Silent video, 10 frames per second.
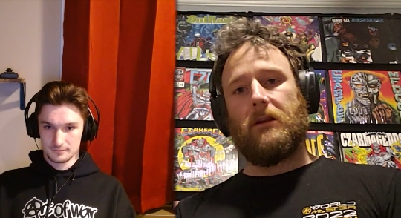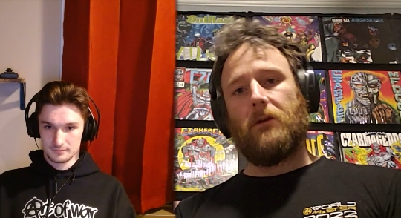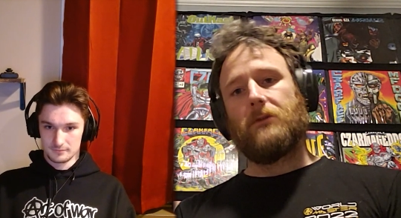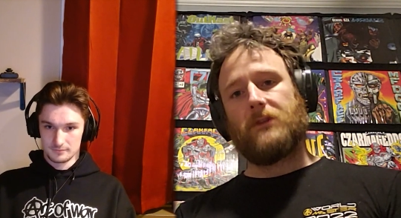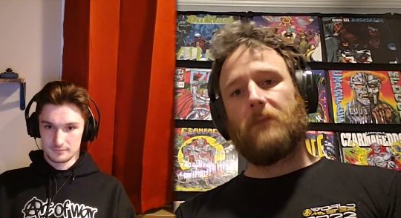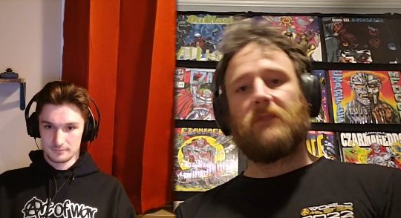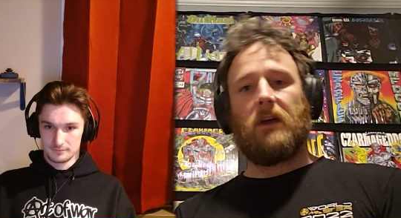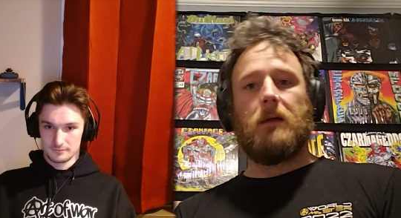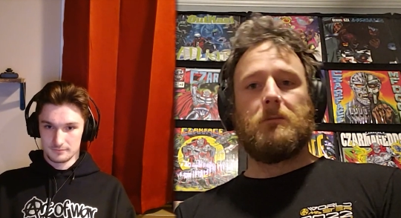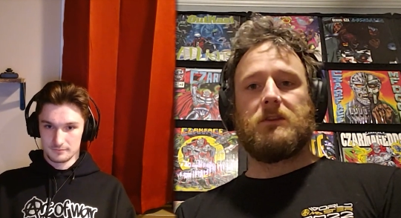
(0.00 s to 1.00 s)
Speaker 1: You know,
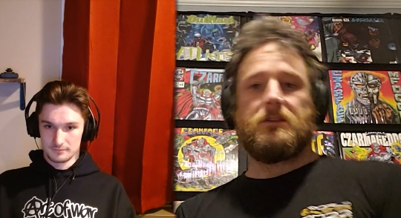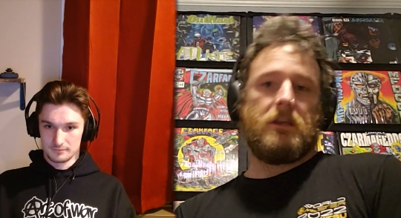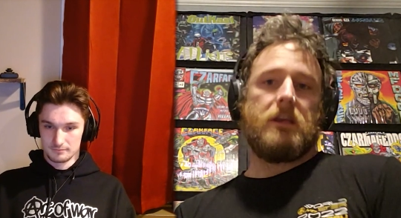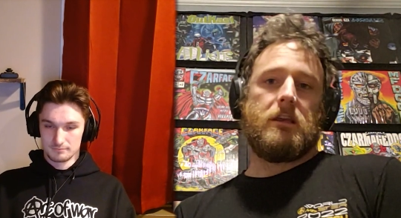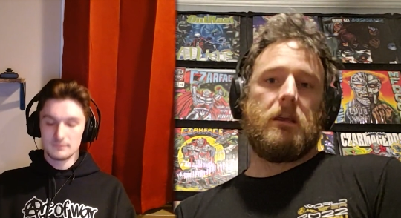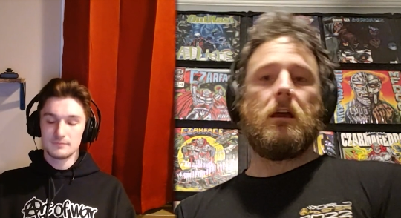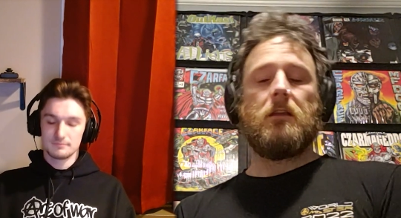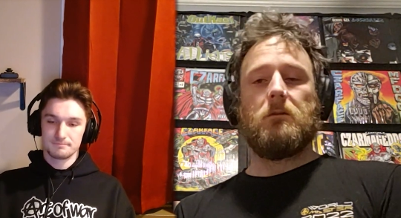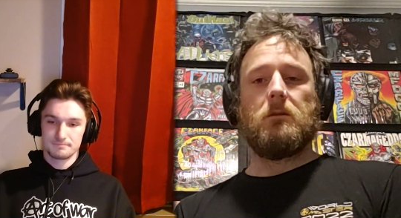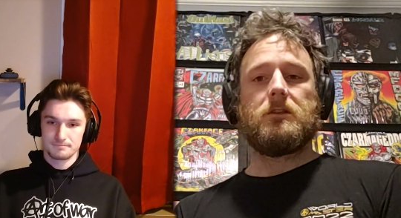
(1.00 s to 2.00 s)
sometimes it's like,
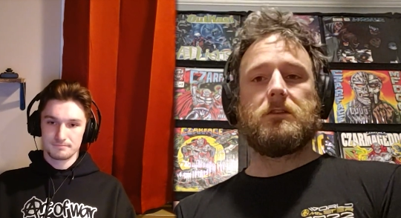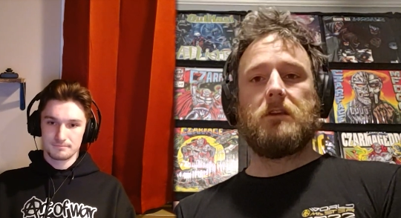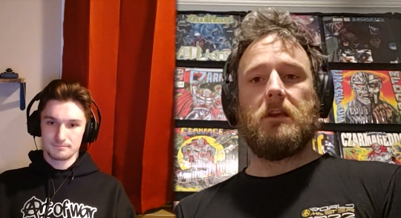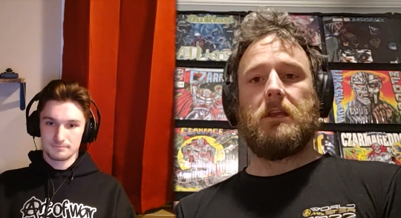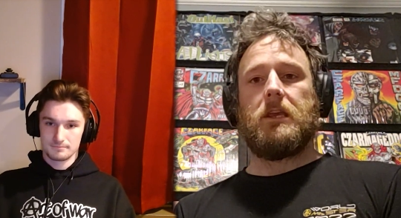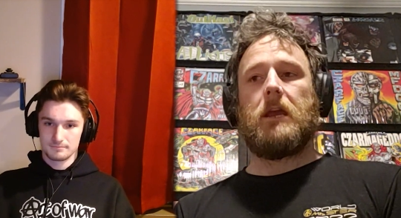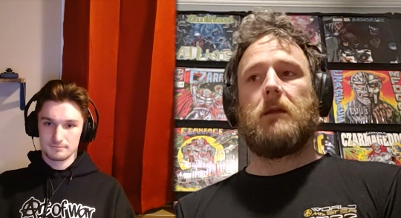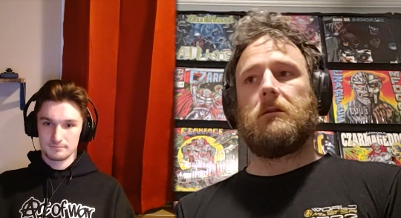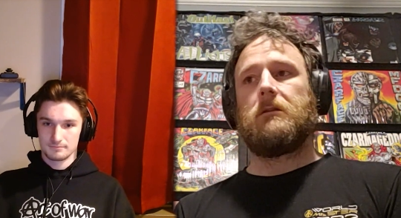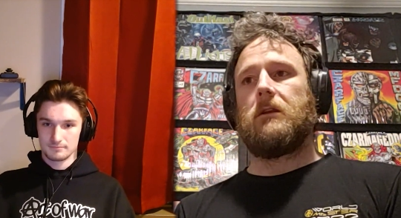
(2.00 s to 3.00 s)
yeah, let's see it
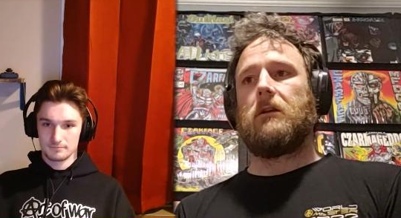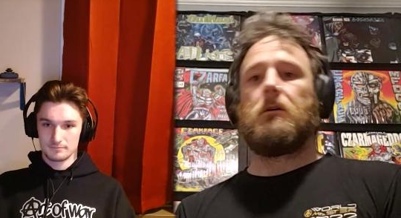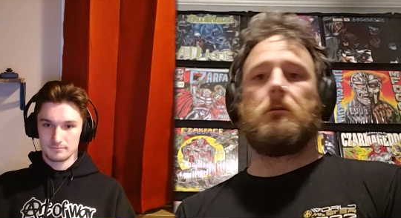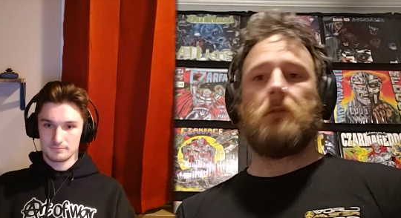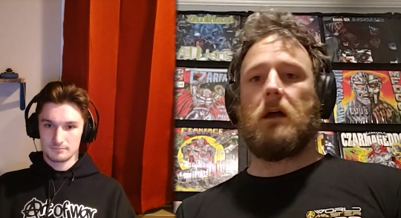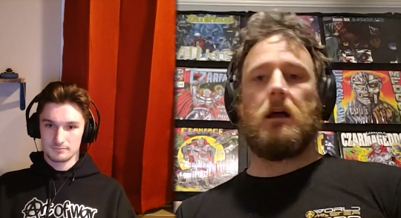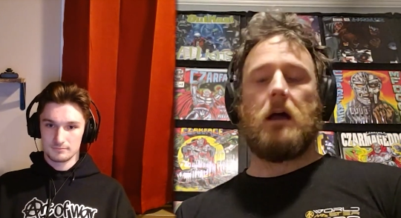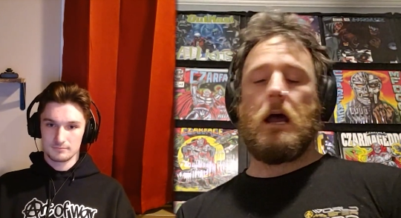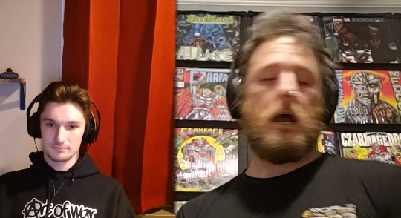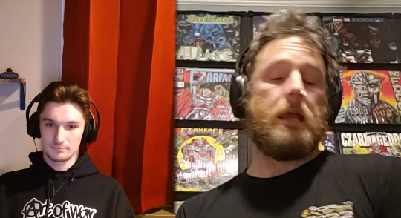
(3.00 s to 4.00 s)
again. You know, I,
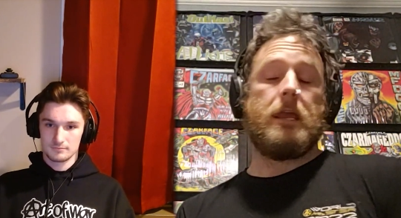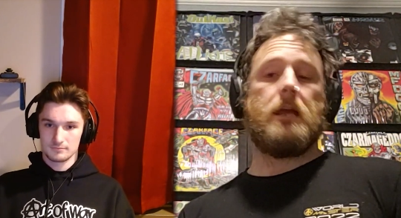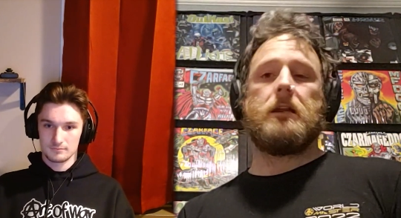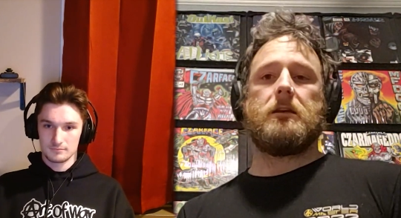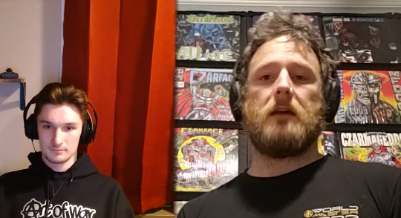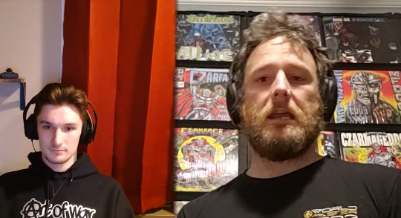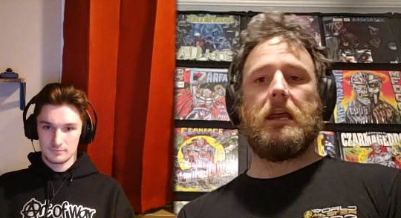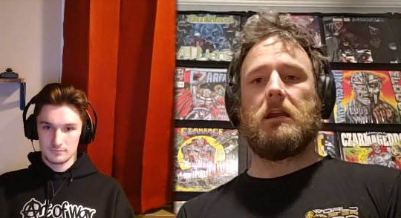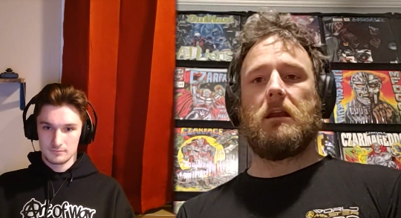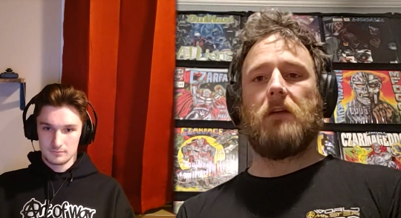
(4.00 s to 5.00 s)
I get it. I
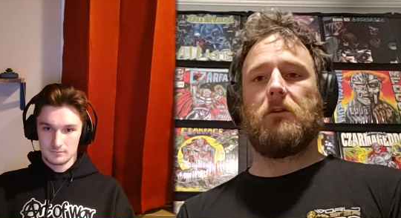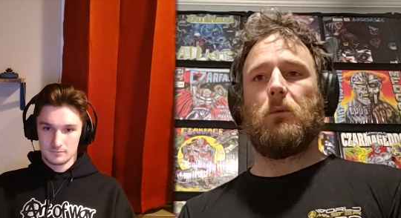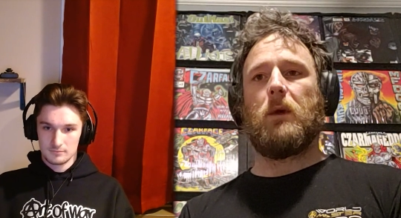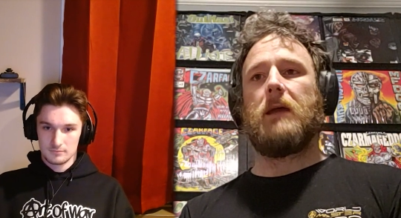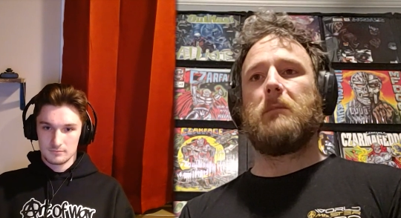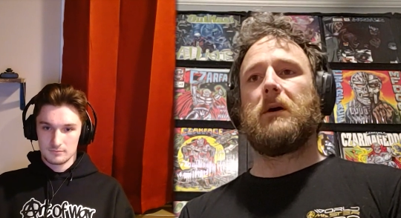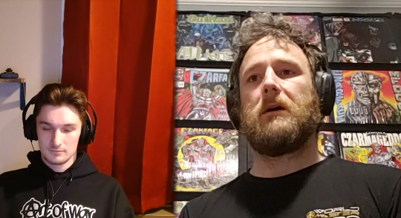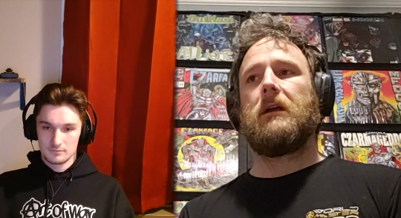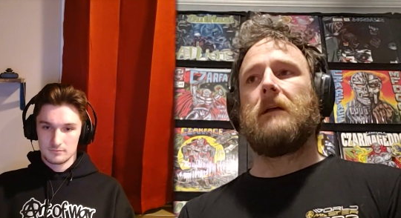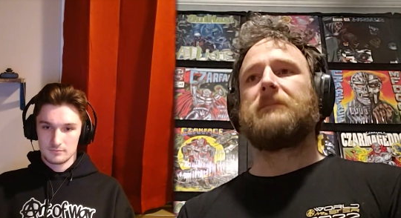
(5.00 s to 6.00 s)
get it either way,
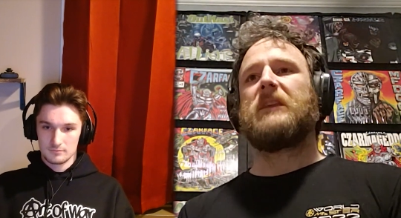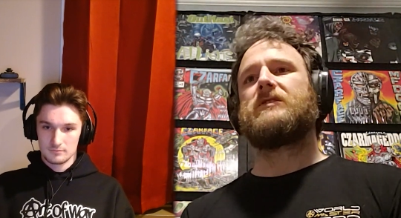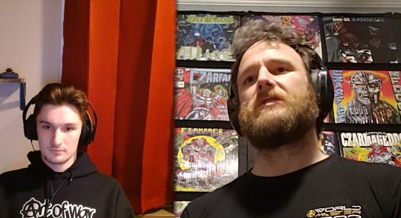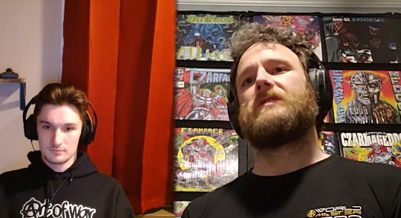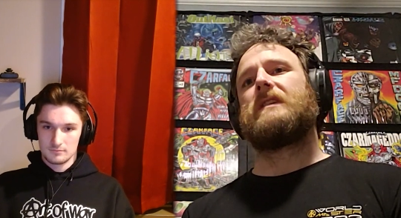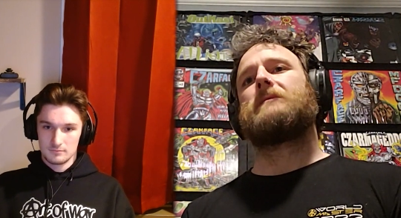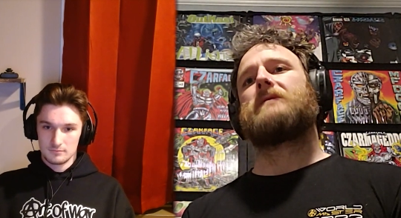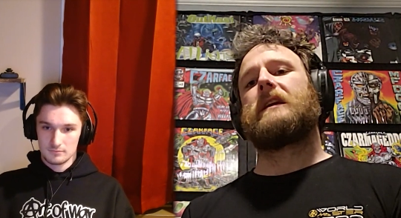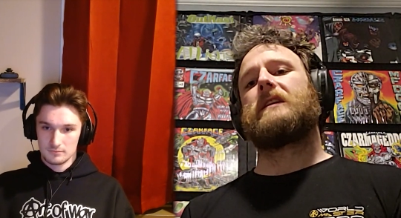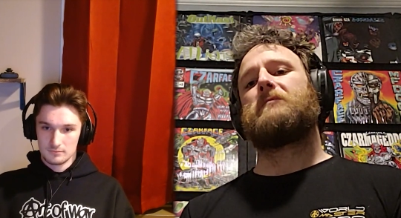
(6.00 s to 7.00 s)
but it just
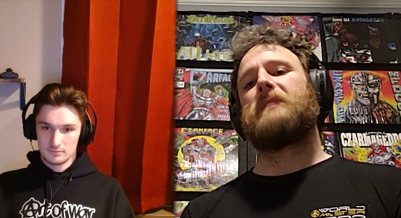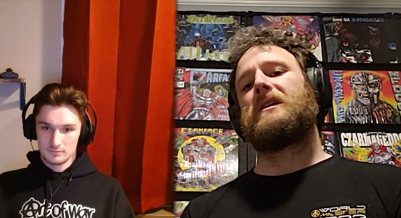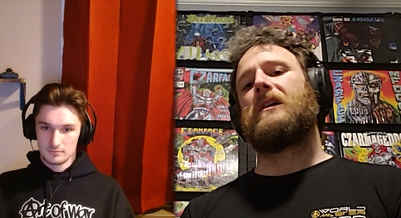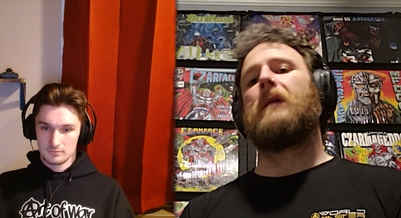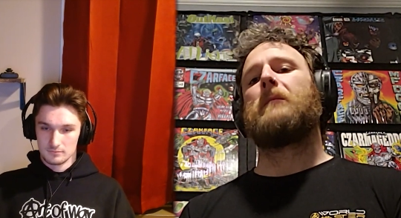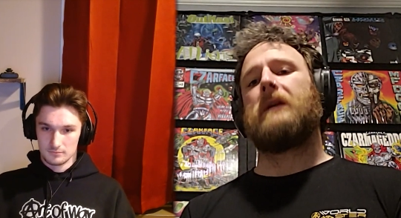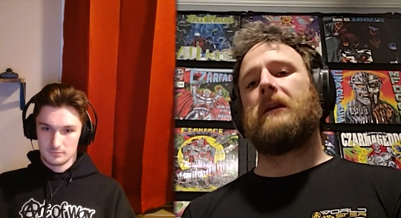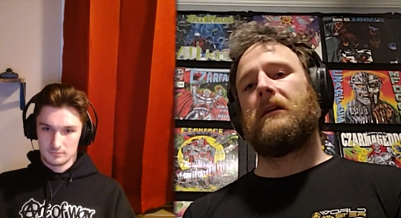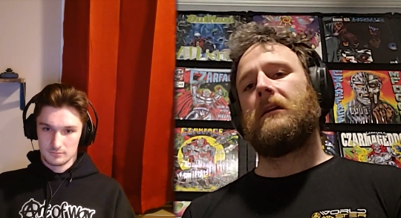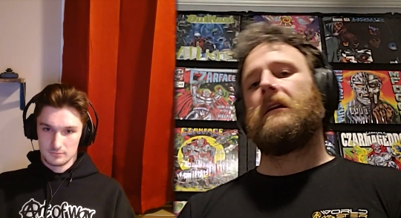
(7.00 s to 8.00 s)
seems like it's
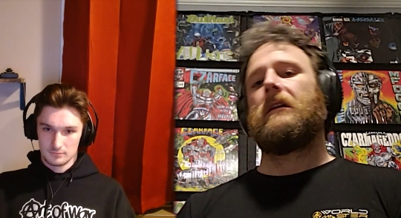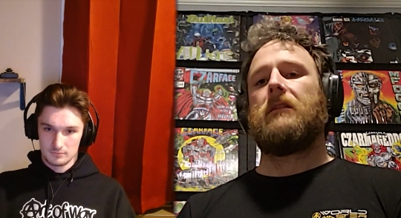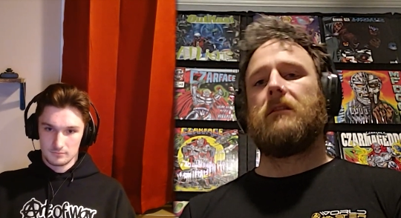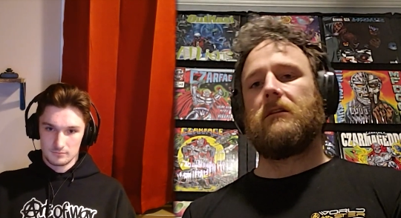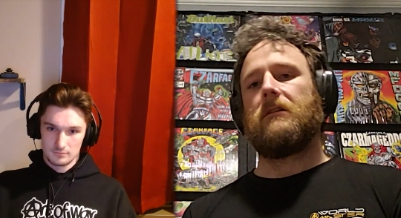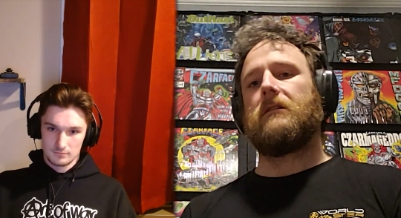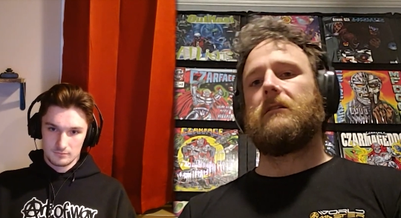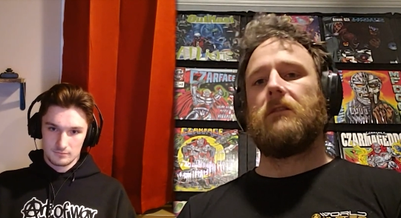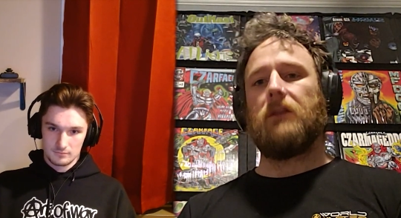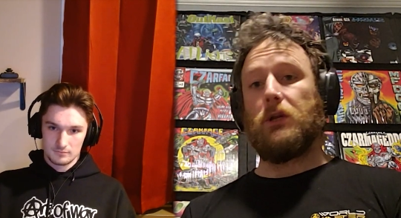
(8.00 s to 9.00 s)
becoming
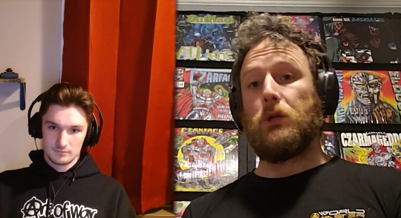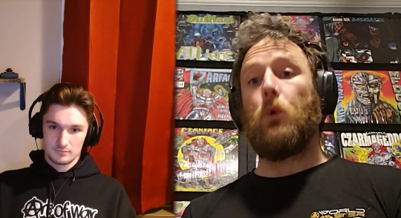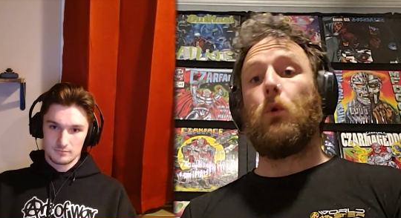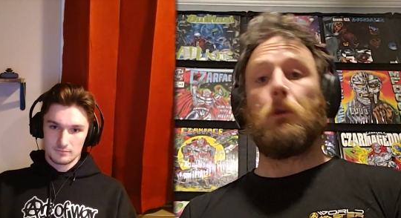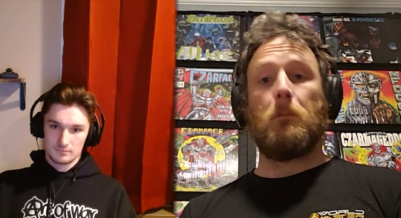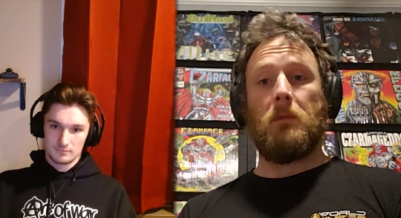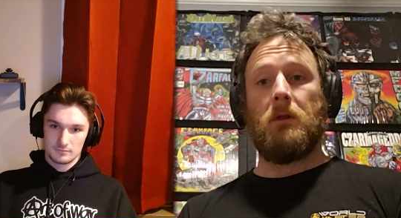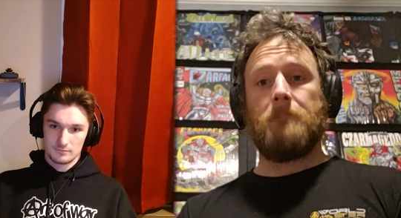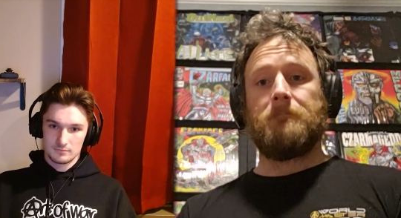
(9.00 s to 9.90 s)
the the norm